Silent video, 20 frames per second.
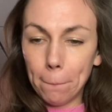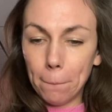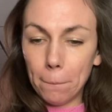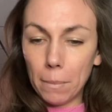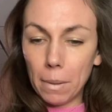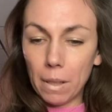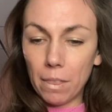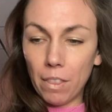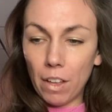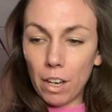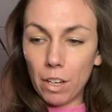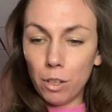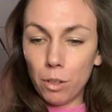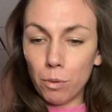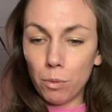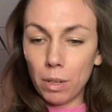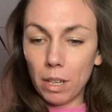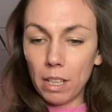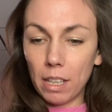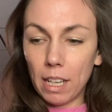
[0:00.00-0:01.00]
but then you
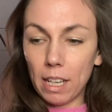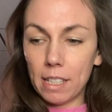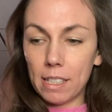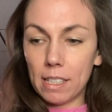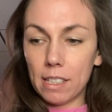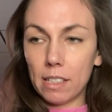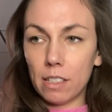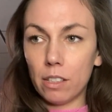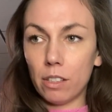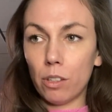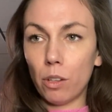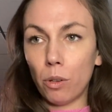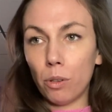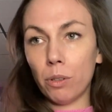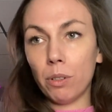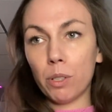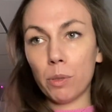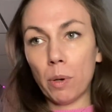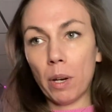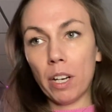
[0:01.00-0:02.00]
realize the only
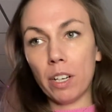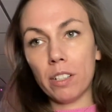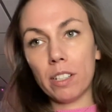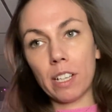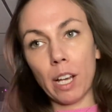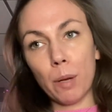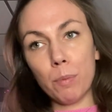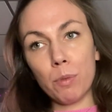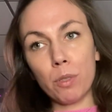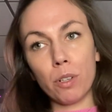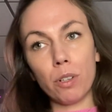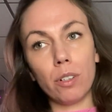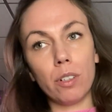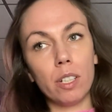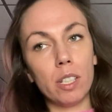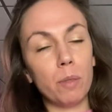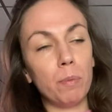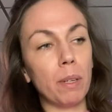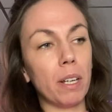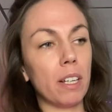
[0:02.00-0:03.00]
reason why you're skeptical
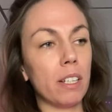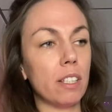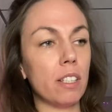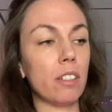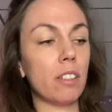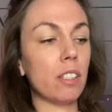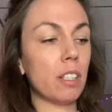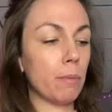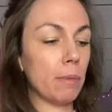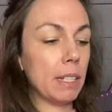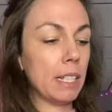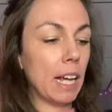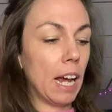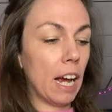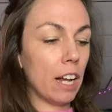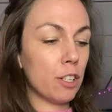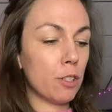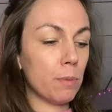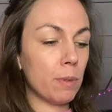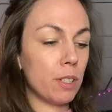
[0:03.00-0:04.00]
is because there's some
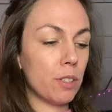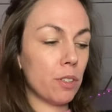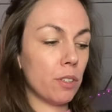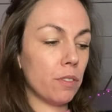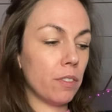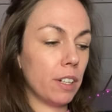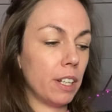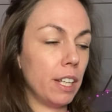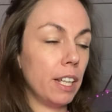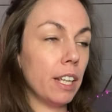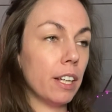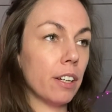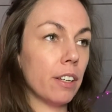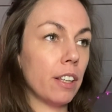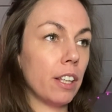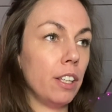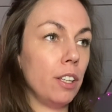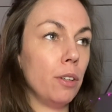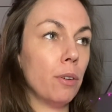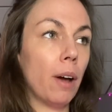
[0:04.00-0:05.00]
attachments over here
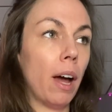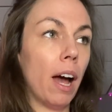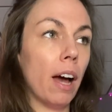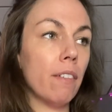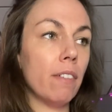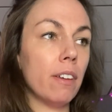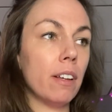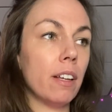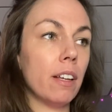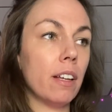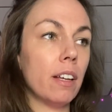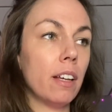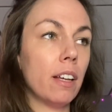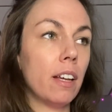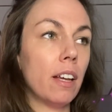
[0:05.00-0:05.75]
that you haven't